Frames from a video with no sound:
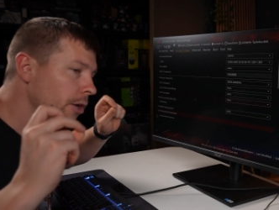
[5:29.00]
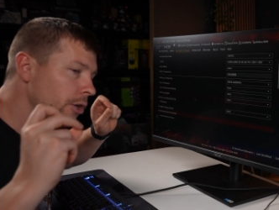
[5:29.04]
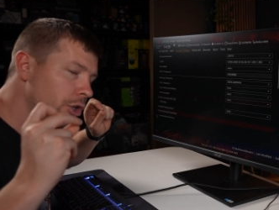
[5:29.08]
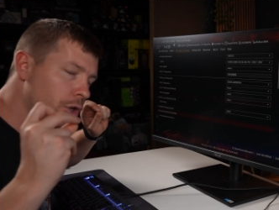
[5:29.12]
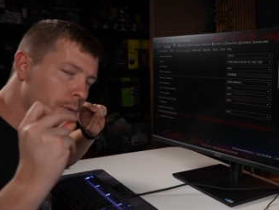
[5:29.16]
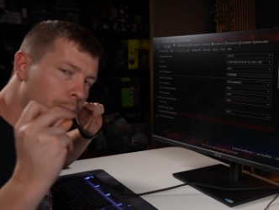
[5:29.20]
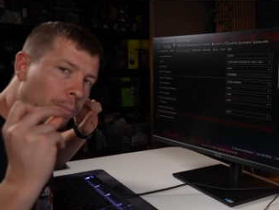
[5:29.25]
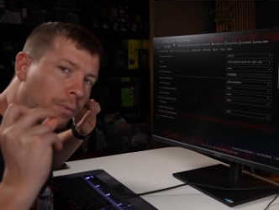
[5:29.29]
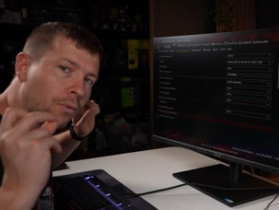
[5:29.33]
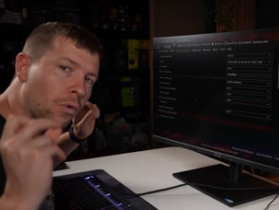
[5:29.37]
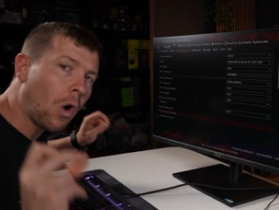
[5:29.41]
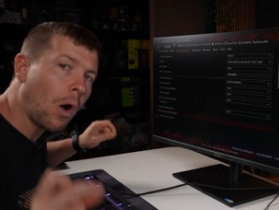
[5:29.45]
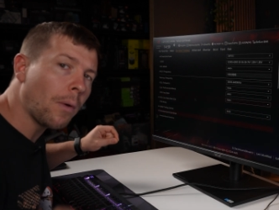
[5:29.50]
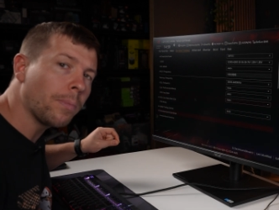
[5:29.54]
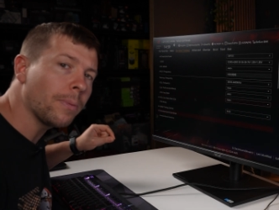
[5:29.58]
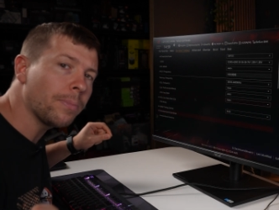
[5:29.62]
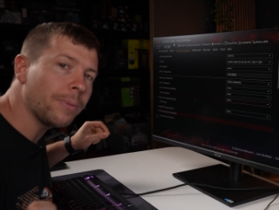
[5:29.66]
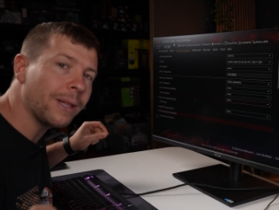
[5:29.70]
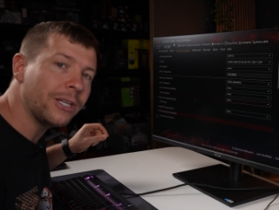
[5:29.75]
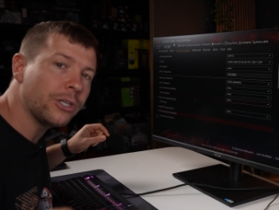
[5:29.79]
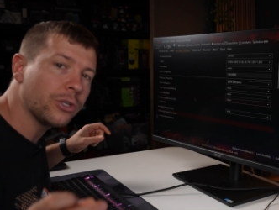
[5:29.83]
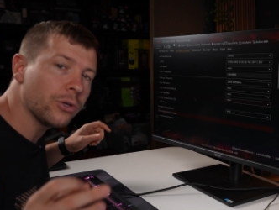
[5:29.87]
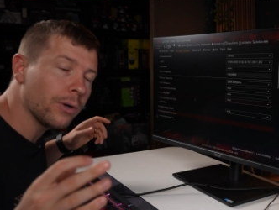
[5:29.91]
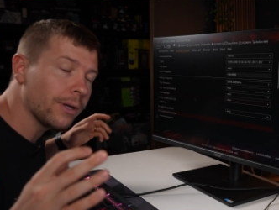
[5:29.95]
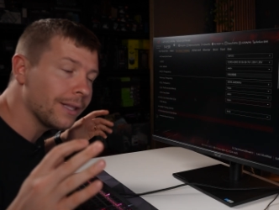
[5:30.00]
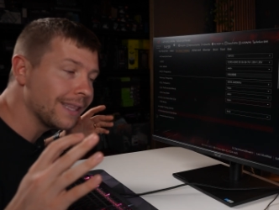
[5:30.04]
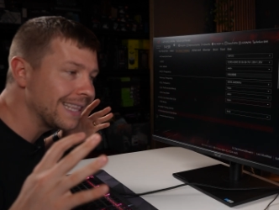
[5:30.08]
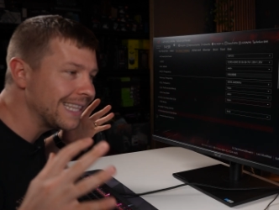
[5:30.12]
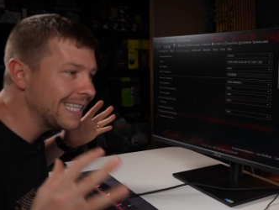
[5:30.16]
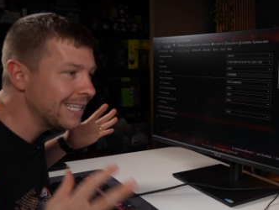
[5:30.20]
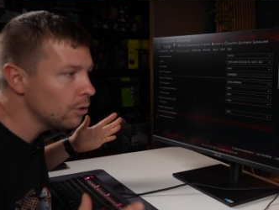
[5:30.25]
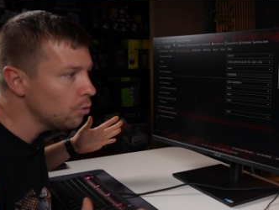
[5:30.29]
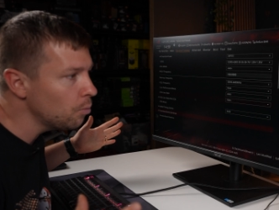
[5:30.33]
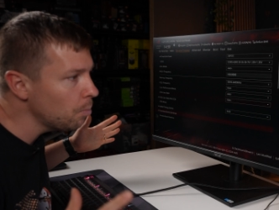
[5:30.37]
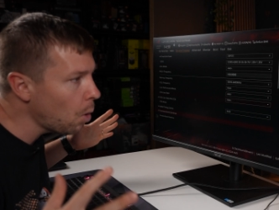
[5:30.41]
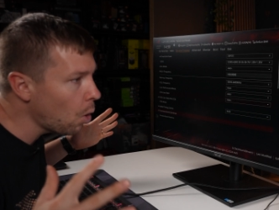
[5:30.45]
you should probably do a
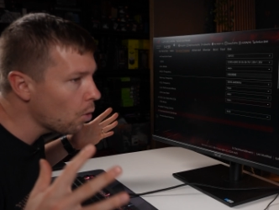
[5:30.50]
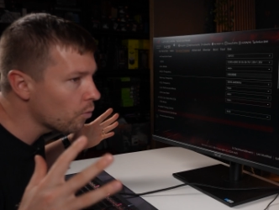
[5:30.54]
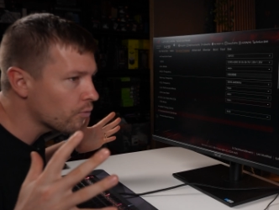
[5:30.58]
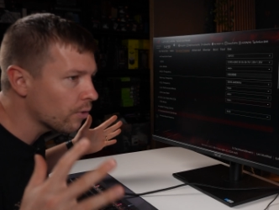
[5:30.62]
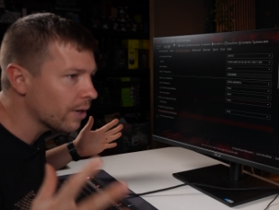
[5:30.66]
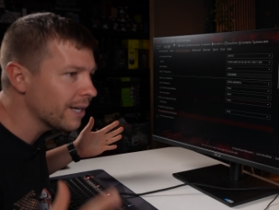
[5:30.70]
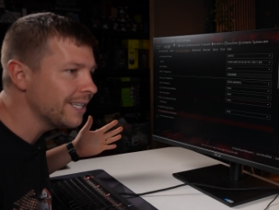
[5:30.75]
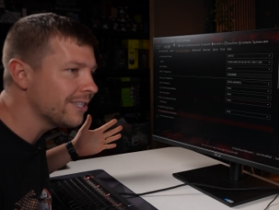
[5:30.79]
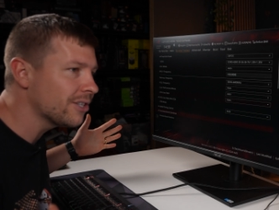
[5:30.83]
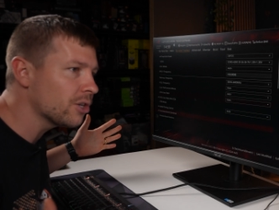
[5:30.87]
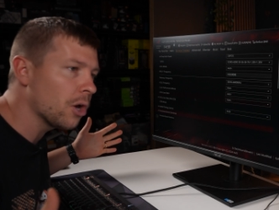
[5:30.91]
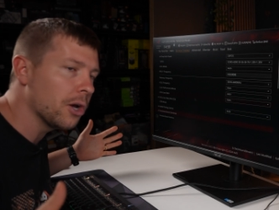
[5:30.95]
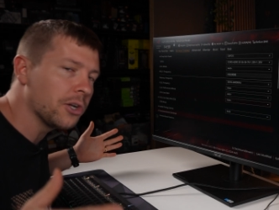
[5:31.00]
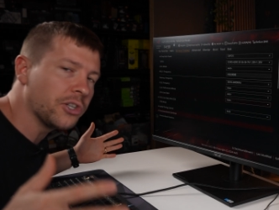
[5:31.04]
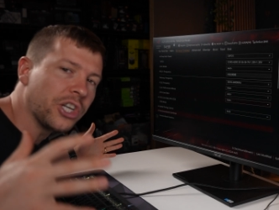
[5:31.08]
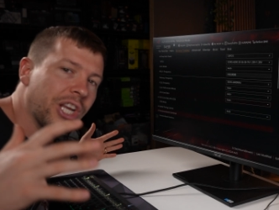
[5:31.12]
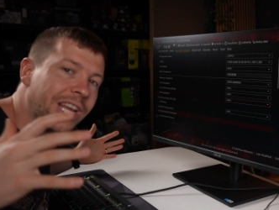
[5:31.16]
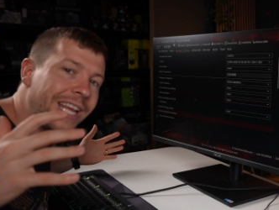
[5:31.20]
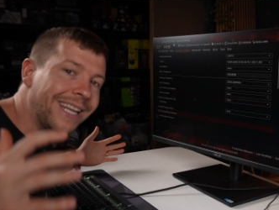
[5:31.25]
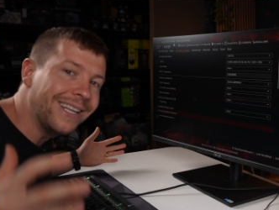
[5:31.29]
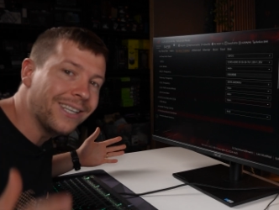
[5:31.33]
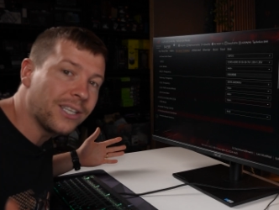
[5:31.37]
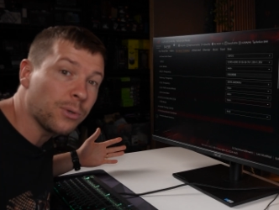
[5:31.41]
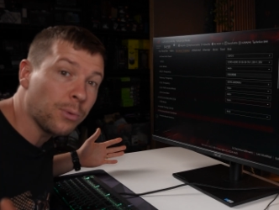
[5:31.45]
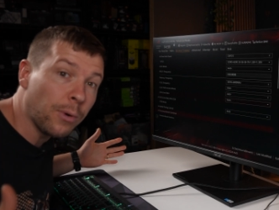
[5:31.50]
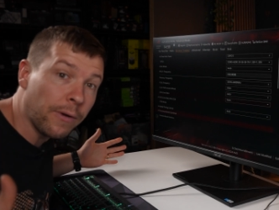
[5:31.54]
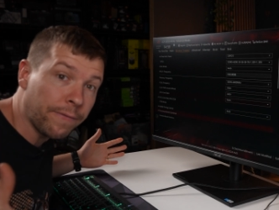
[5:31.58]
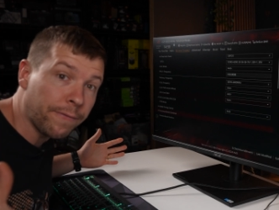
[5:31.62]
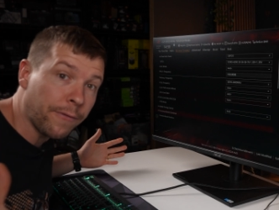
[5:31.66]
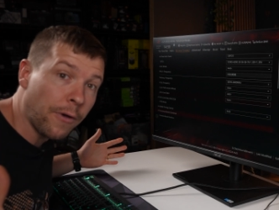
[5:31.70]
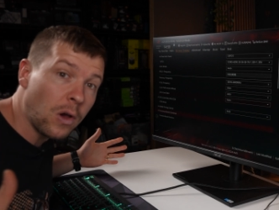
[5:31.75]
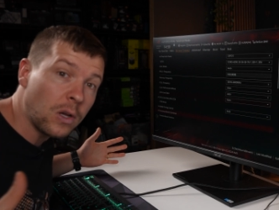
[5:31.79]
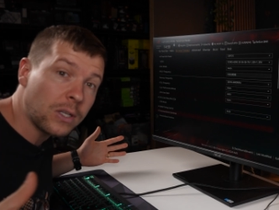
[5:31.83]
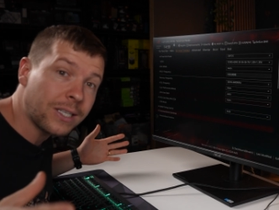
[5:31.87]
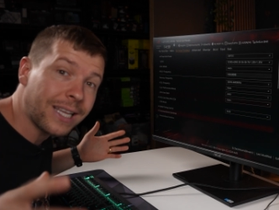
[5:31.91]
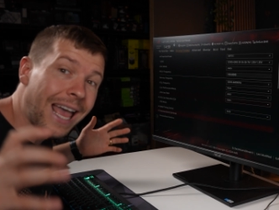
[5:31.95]
little more research into it
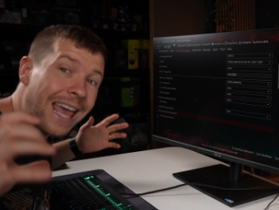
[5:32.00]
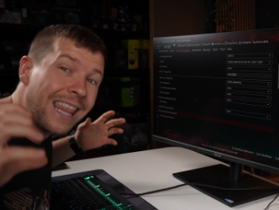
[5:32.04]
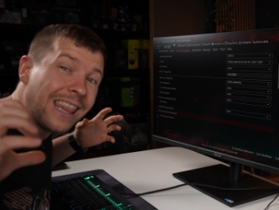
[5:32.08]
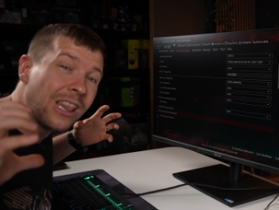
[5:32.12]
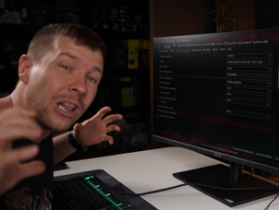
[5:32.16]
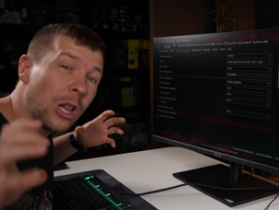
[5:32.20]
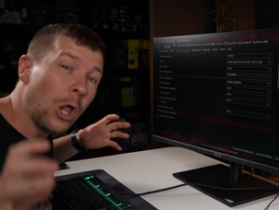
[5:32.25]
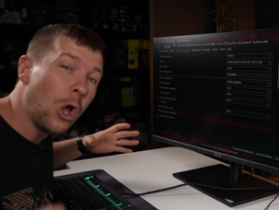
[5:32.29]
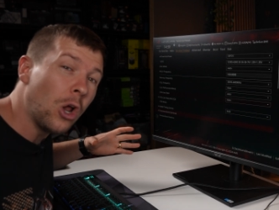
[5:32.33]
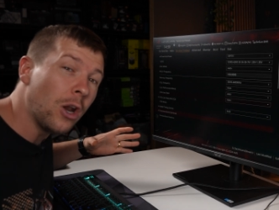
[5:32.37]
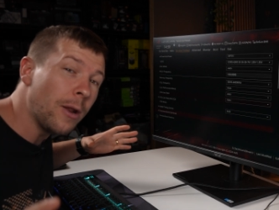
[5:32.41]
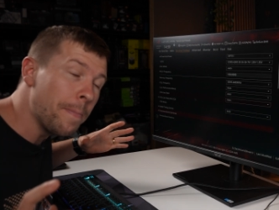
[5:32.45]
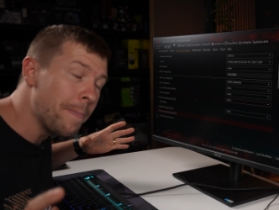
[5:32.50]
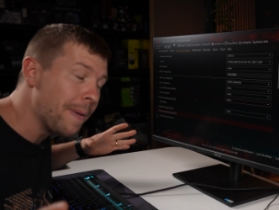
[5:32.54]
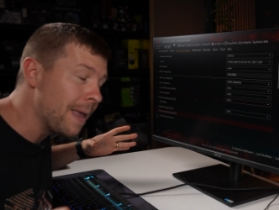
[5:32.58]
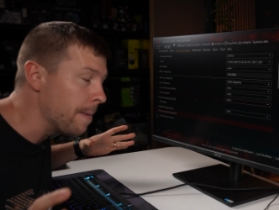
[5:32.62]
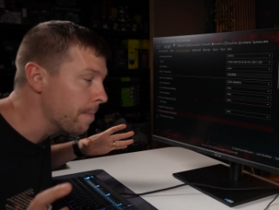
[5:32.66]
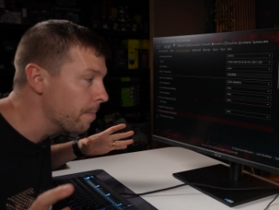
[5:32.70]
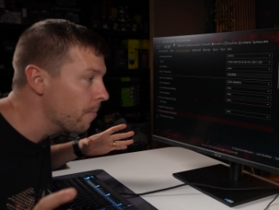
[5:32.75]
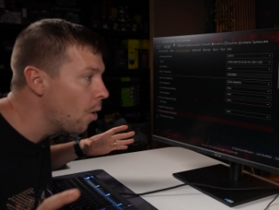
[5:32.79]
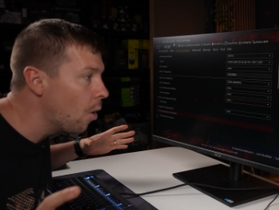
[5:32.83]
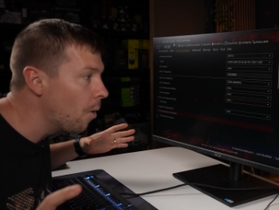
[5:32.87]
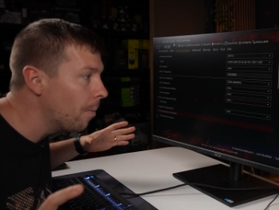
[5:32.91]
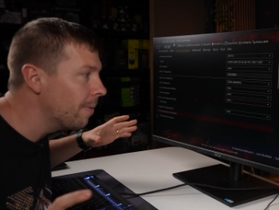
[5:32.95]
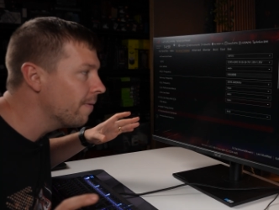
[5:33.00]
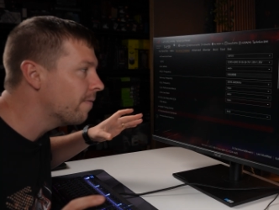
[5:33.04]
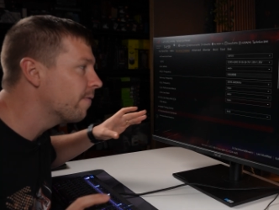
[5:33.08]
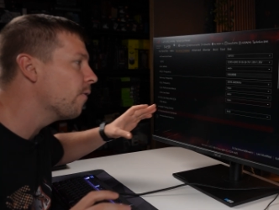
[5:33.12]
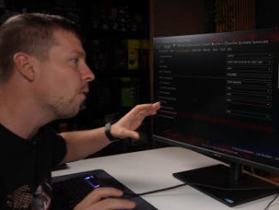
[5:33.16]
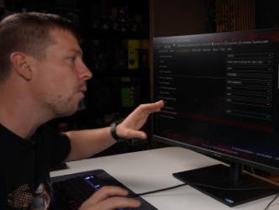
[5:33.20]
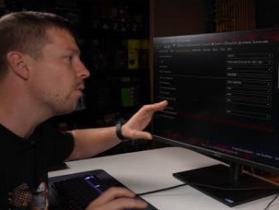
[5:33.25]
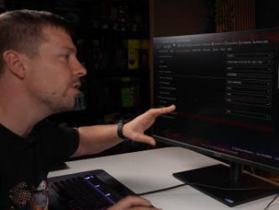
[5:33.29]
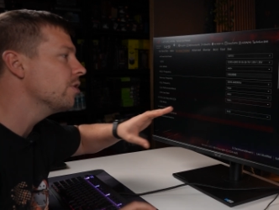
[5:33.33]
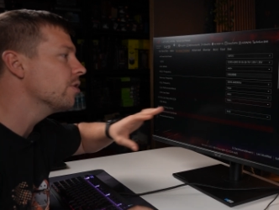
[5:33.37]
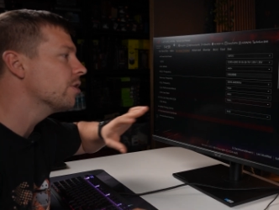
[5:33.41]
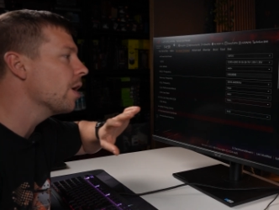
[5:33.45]
first and learn a bit more
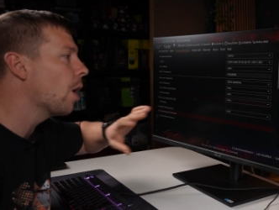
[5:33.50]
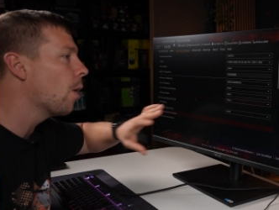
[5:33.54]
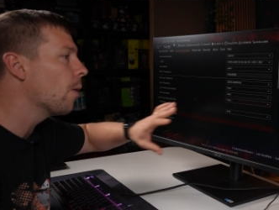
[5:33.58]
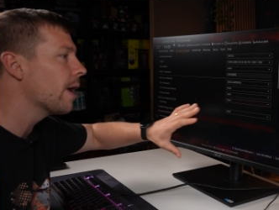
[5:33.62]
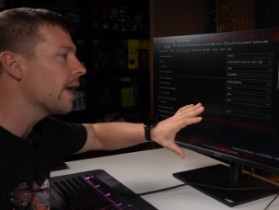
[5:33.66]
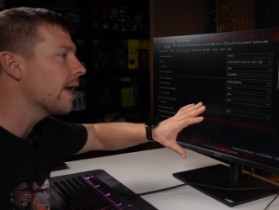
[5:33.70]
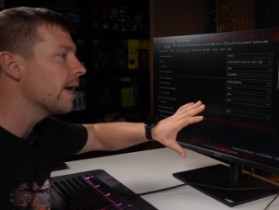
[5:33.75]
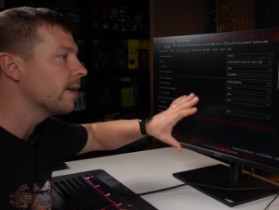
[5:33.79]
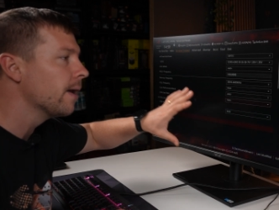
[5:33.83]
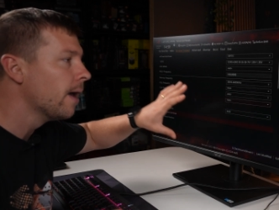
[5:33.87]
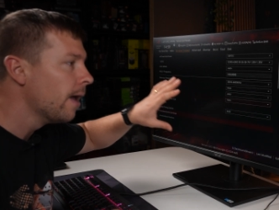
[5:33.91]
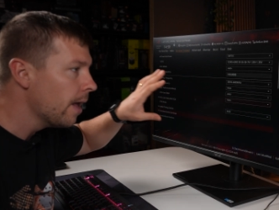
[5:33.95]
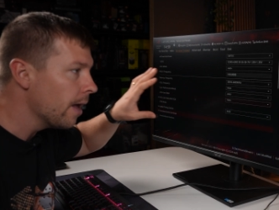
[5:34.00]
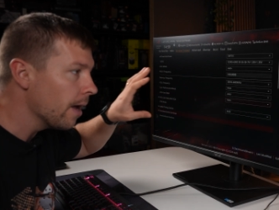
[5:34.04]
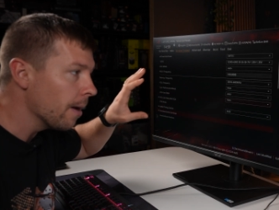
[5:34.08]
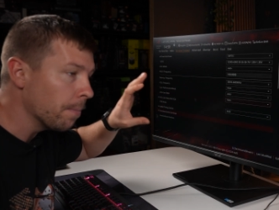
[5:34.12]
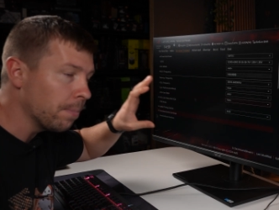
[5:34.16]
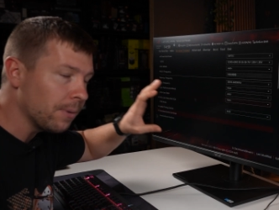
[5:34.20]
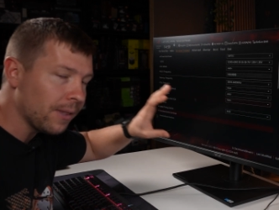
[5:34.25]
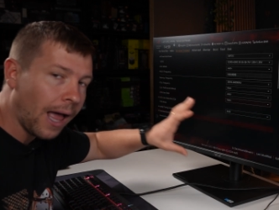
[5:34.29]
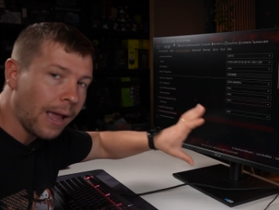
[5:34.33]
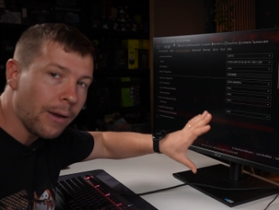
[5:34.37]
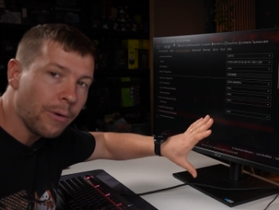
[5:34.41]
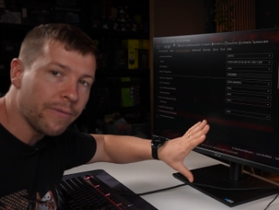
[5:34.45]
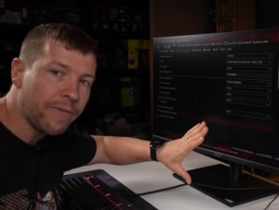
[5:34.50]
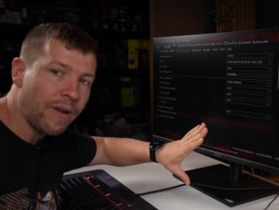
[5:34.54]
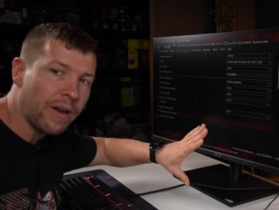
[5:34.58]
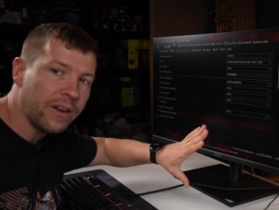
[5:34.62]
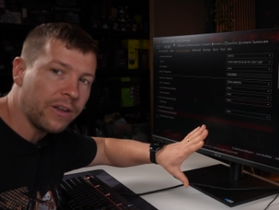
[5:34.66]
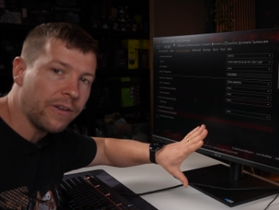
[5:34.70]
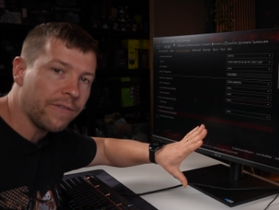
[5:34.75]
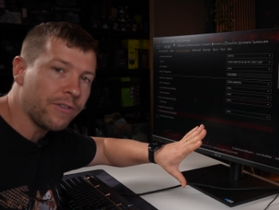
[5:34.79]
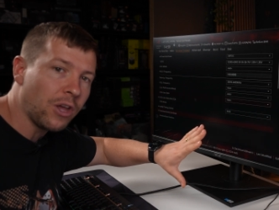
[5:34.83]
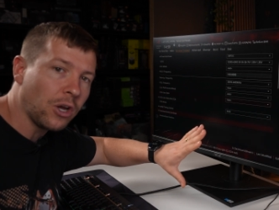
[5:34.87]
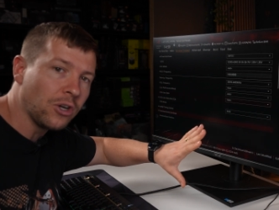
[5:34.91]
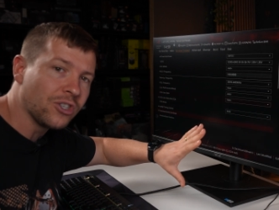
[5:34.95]
before you go ahead and play with
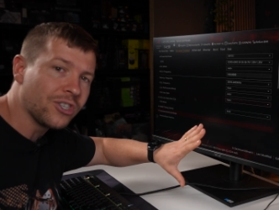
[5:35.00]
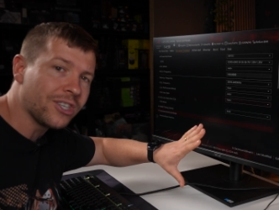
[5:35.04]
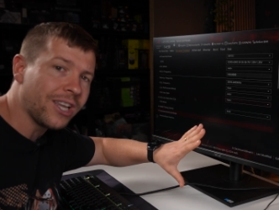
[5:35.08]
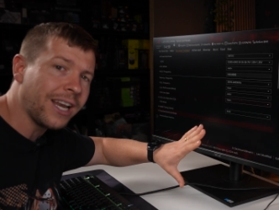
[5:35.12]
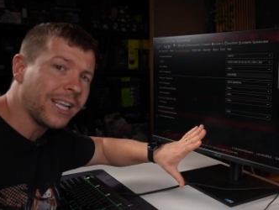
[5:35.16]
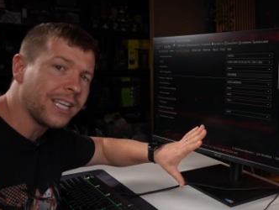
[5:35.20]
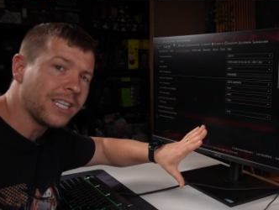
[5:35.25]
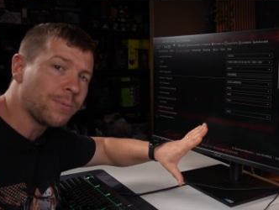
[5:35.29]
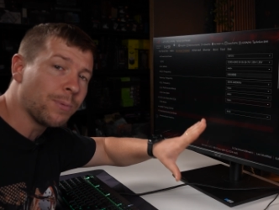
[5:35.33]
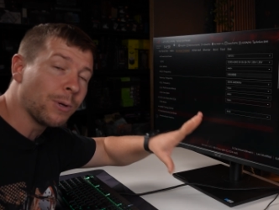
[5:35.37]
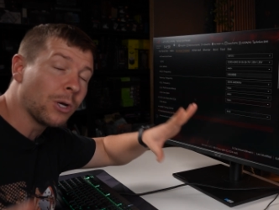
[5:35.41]
any of those settings,